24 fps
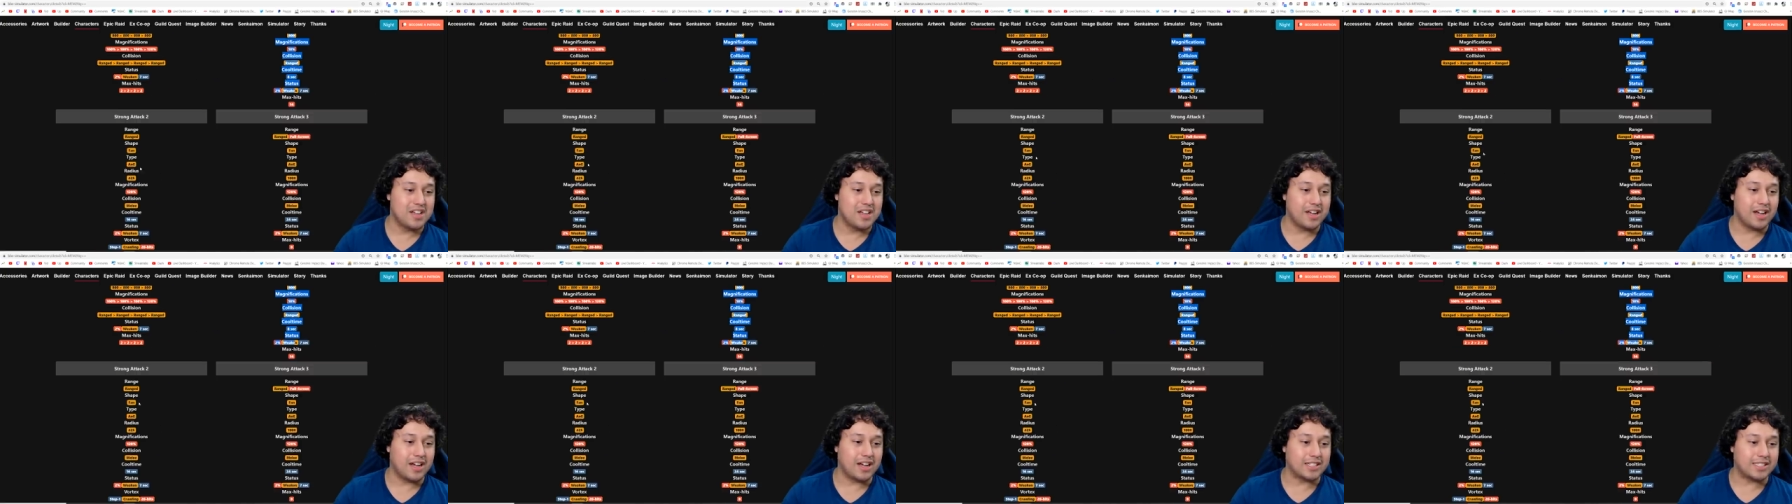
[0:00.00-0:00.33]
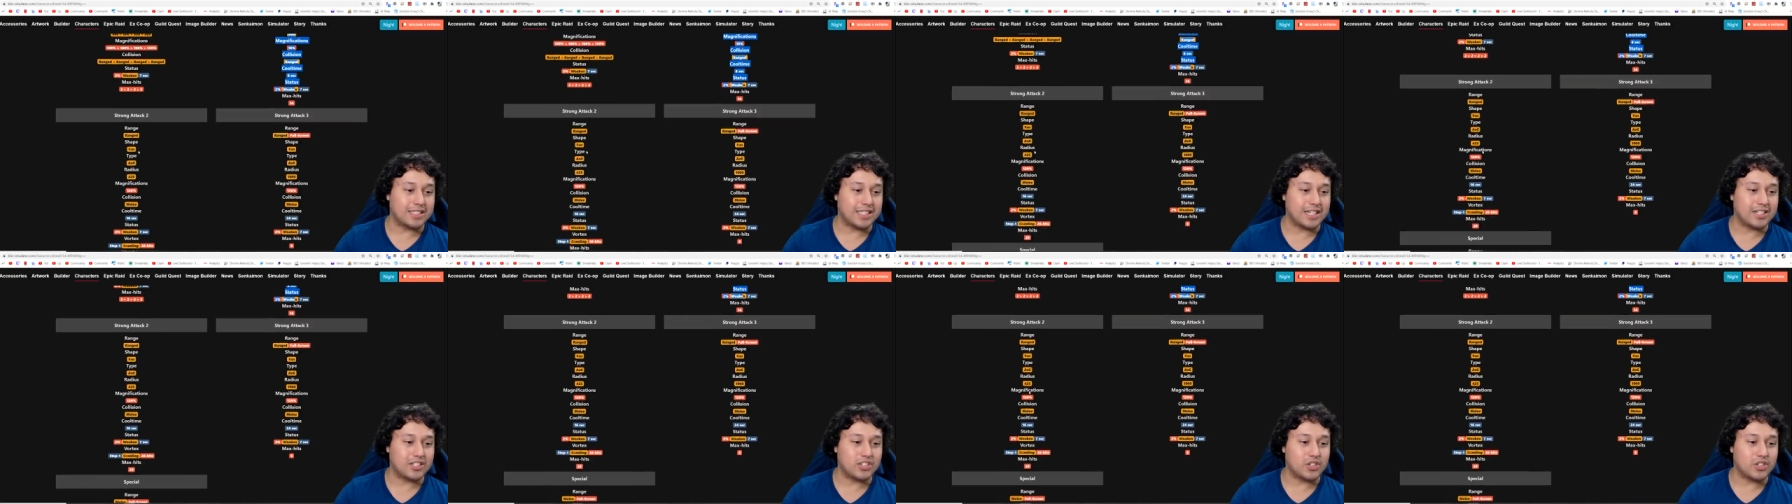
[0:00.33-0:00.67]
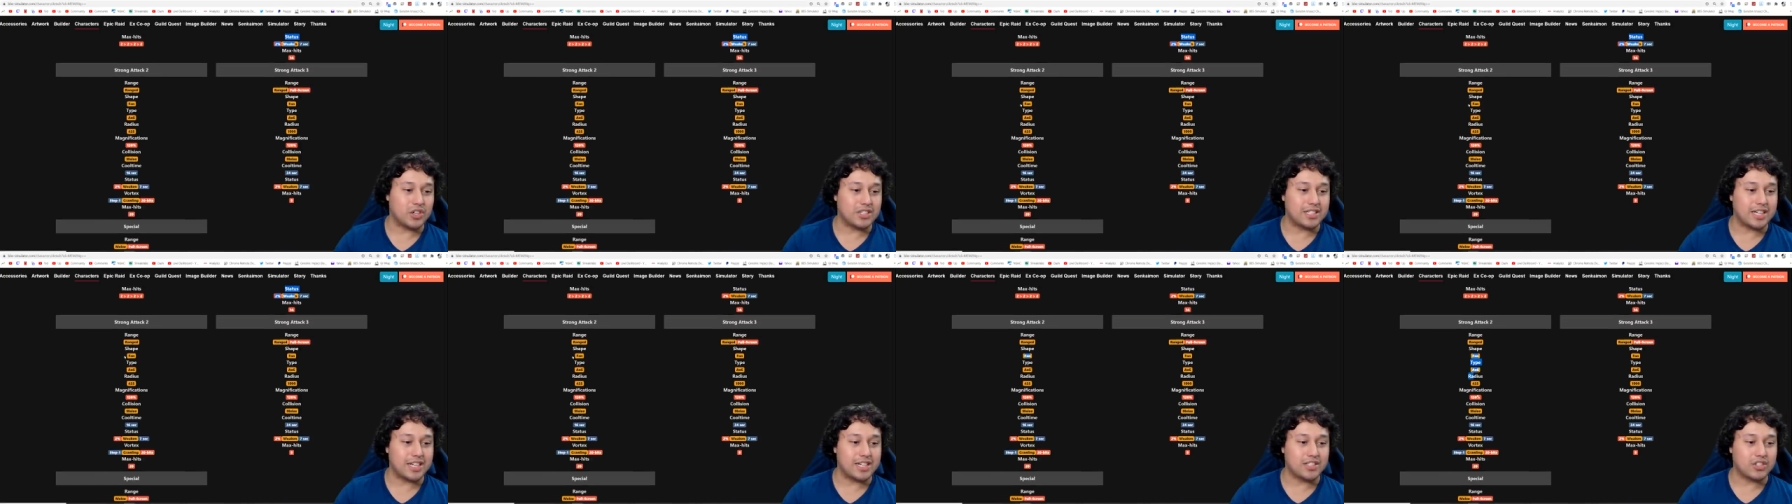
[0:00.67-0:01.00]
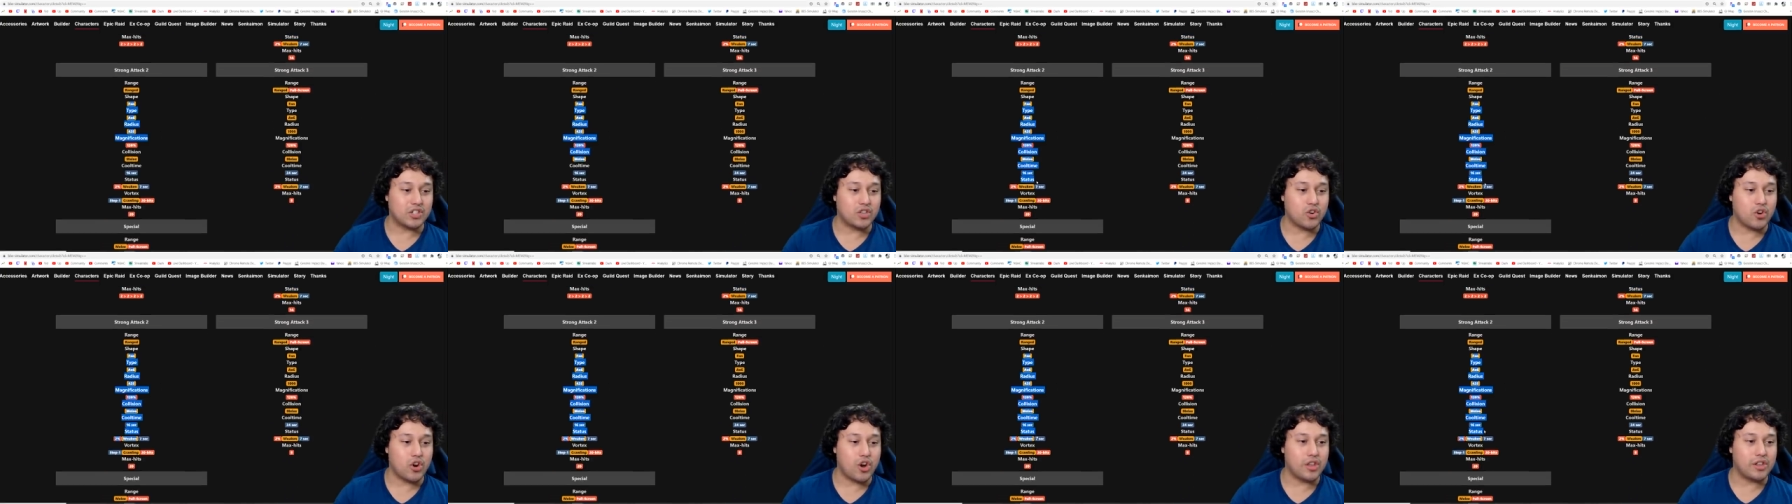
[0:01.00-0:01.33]
Uh, second strong attack is
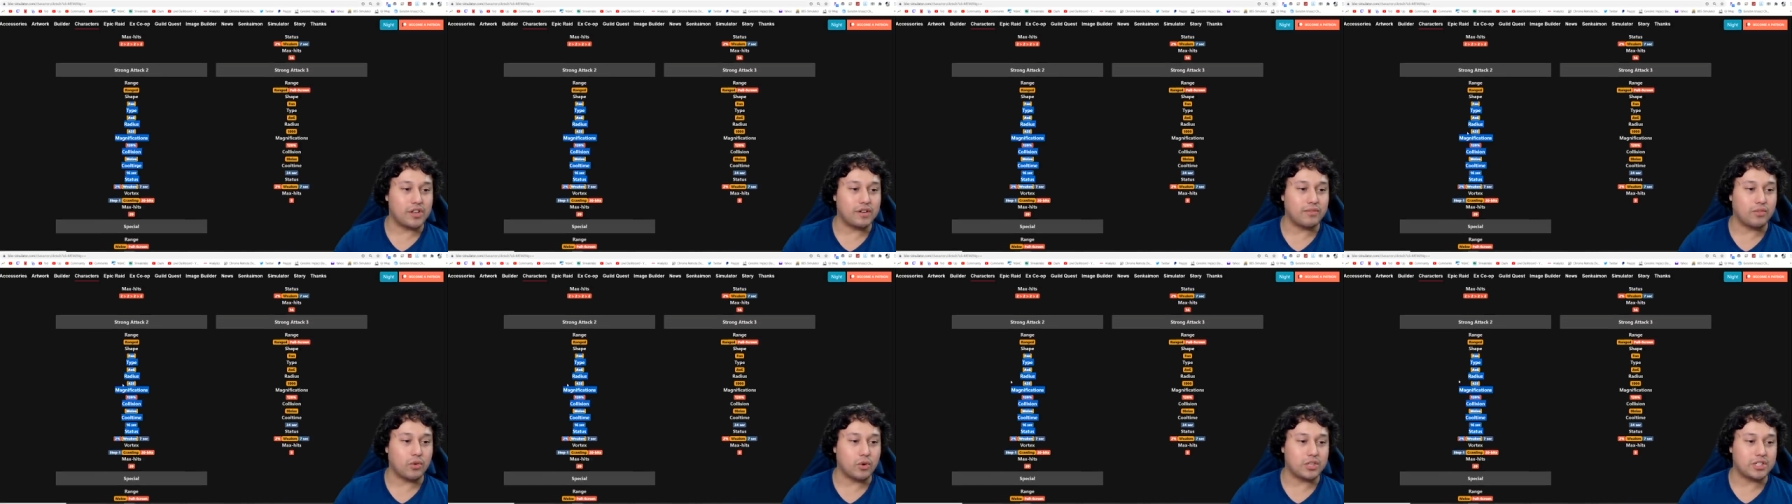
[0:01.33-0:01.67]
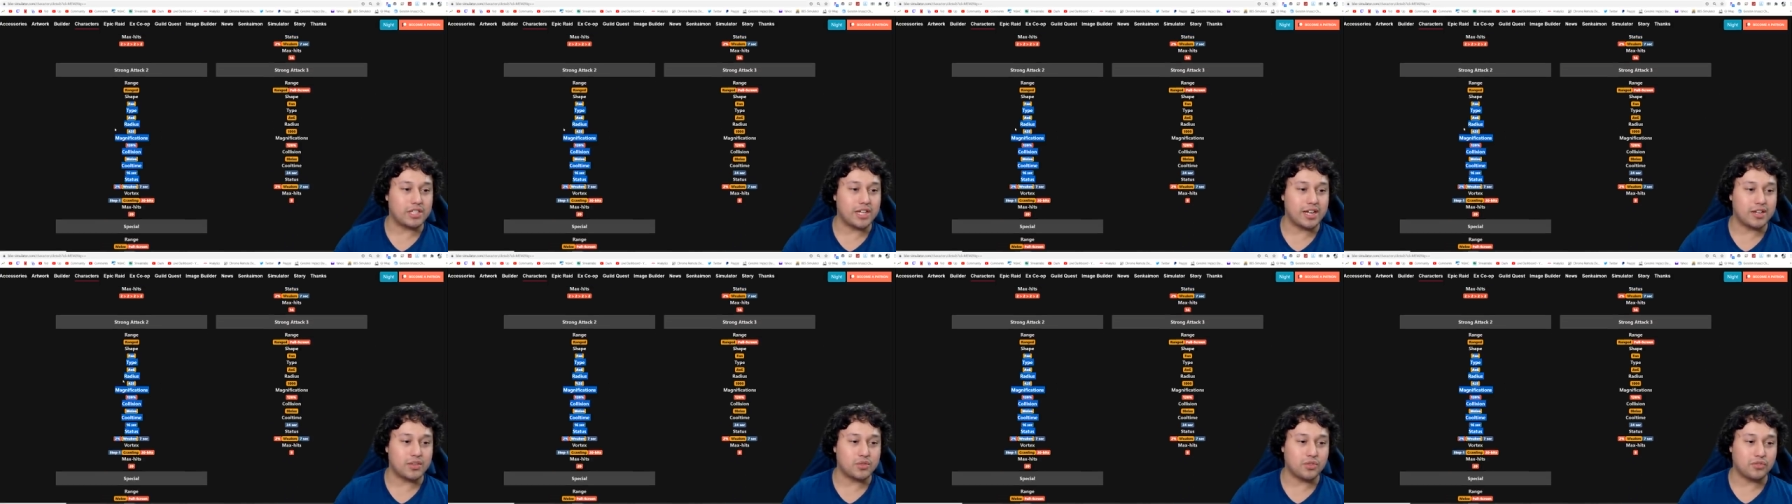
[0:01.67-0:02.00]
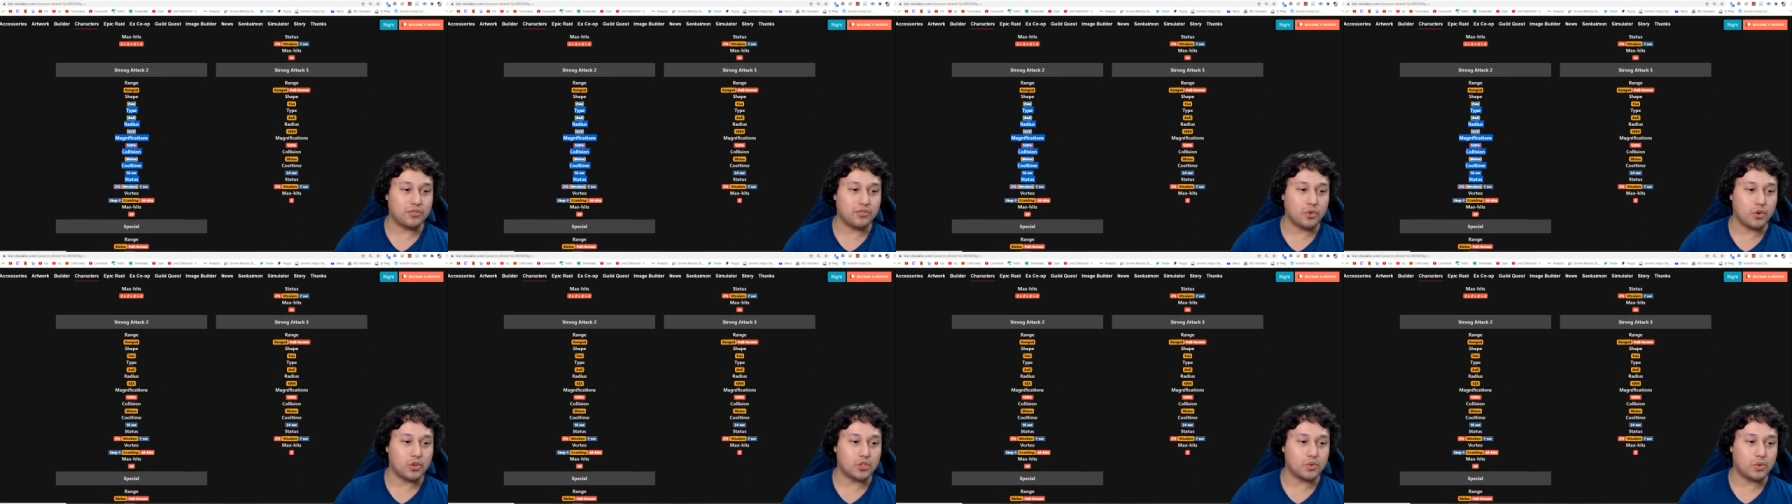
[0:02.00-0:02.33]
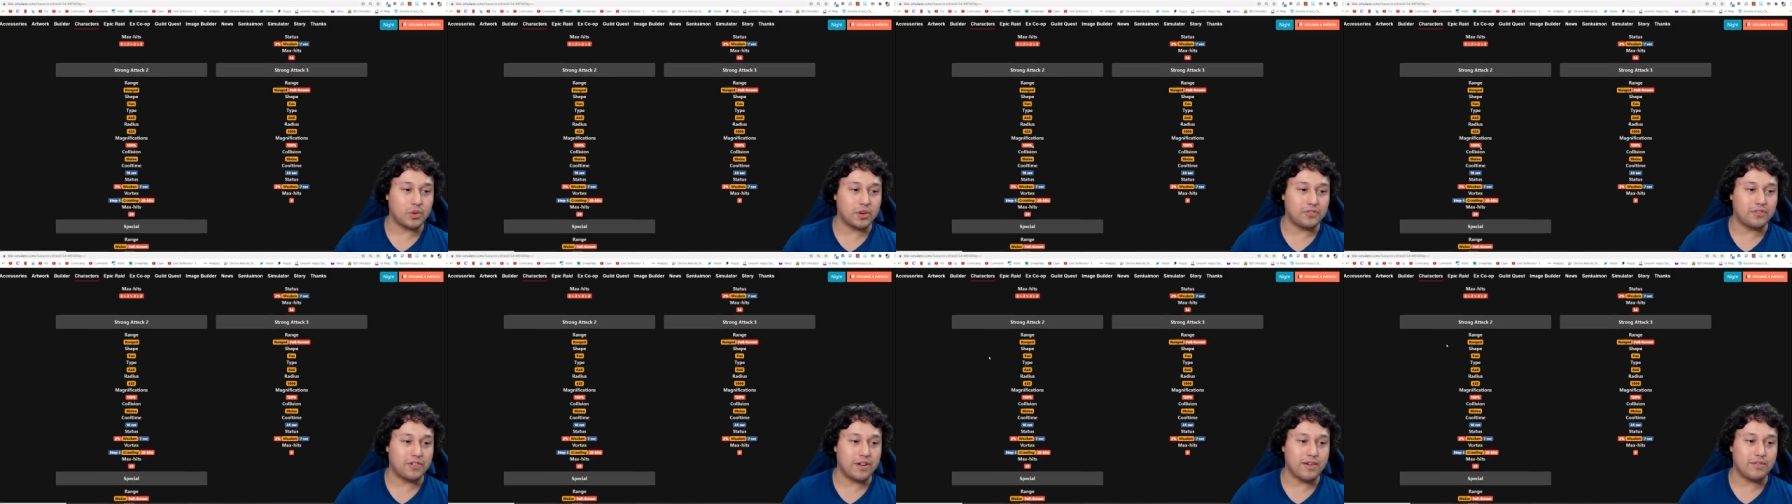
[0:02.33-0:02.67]
a crawling vortex with
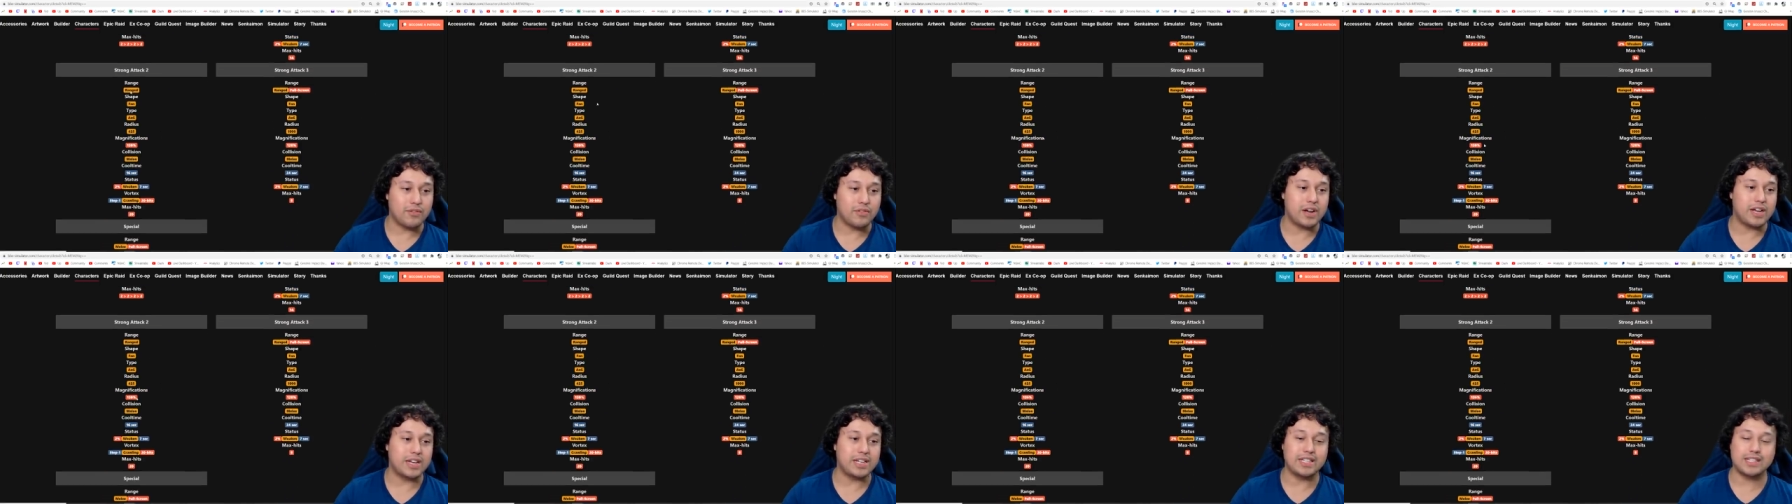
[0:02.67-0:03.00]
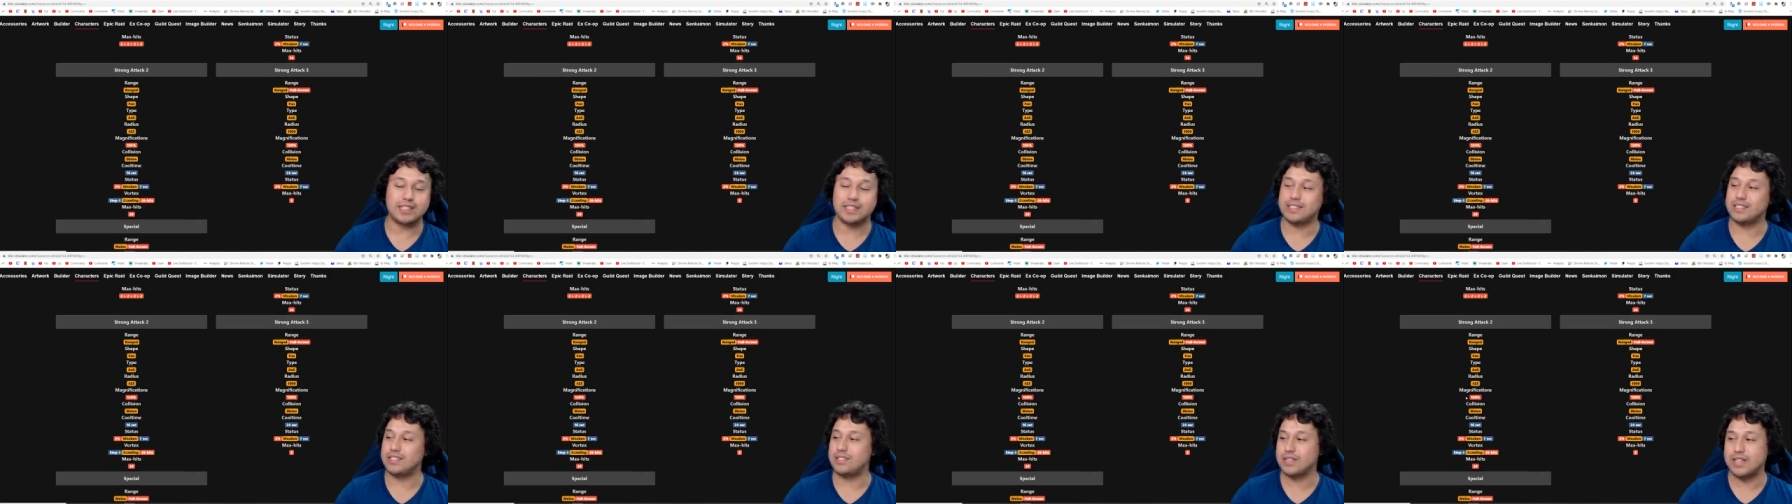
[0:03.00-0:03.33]
425 radius.